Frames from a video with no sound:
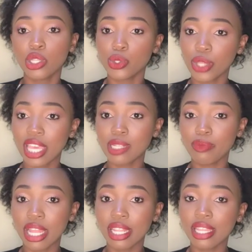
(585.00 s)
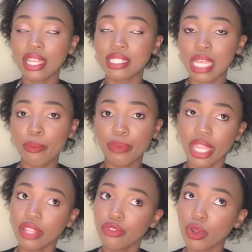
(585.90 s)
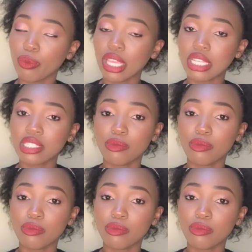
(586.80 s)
to get money and some penny from it,